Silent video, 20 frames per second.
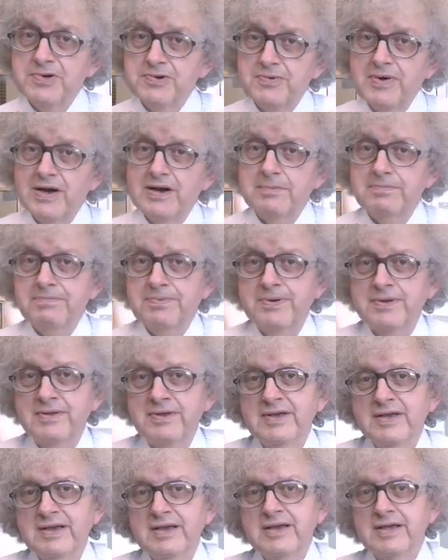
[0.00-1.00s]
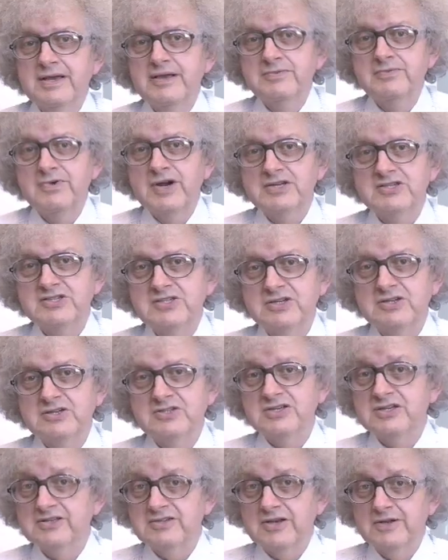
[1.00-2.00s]
blew up in Russia
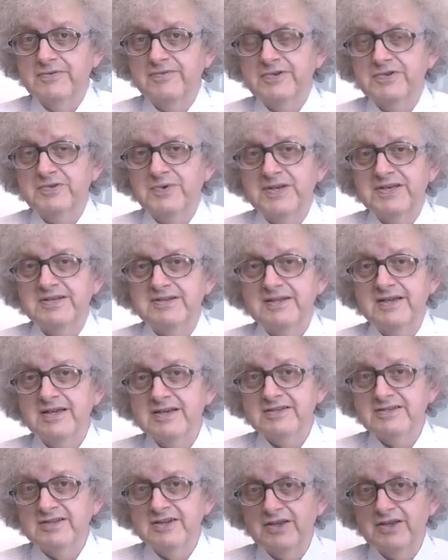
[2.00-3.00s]
just over twenty years